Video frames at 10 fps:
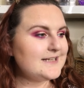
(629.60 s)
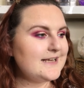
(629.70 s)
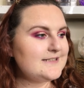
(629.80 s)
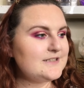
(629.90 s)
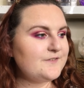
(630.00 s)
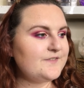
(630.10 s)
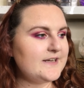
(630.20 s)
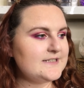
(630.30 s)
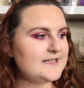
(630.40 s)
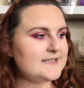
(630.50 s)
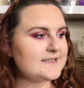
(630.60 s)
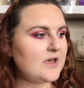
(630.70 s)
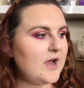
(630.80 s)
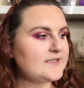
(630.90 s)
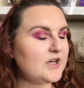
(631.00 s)
here's the Fenty
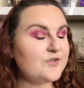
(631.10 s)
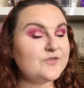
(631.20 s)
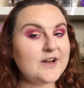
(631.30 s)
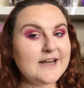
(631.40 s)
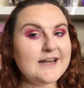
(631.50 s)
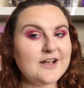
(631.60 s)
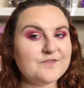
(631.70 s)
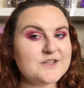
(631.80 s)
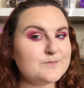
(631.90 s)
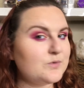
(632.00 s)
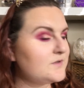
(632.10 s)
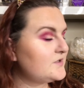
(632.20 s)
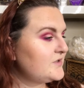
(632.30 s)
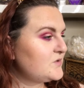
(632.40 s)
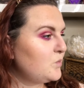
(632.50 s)
side. I really love this
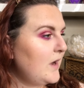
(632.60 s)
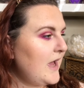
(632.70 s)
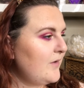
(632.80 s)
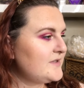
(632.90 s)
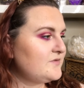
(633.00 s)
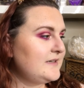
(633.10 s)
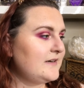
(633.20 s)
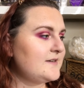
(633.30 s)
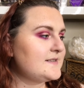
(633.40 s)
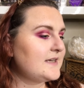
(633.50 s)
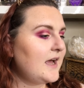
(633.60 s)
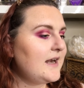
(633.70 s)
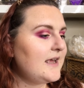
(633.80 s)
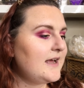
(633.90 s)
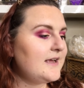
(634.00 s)
bronzer as well. It's a really nice
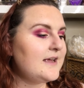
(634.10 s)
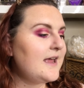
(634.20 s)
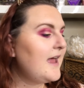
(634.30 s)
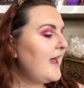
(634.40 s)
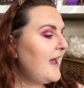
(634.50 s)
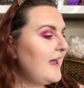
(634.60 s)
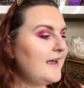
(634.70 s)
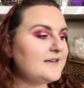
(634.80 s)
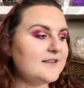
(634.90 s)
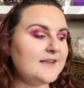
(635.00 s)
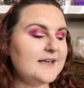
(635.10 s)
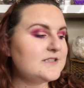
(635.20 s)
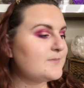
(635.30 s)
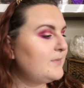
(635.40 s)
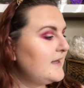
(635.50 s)
colour and I think it
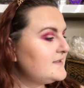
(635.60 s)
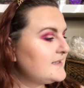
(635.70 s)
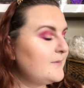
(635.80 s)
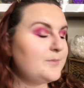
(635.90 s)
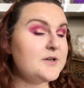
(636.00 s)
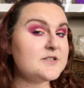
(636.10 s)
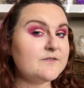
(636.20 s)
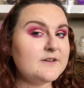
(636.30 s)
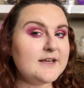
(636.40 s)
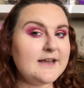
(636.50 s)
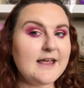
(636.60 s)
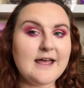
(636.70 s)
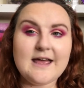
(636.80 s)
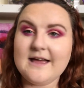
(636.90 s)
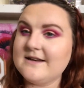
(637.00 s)
just blends out beautifully
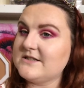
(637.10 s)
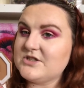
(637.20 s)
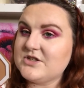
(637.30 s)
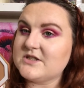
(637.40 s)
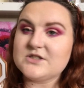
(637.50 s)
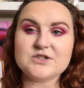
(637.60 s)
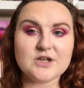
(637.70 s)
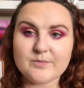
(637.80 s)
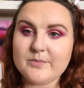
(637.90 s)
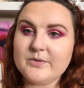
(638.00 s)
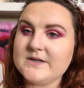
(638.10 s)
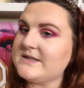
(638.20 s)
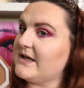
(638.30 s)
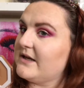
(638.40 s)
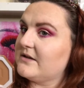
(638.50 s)
and it's just super
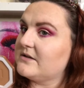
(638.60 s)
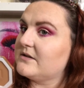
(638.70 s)
pretty.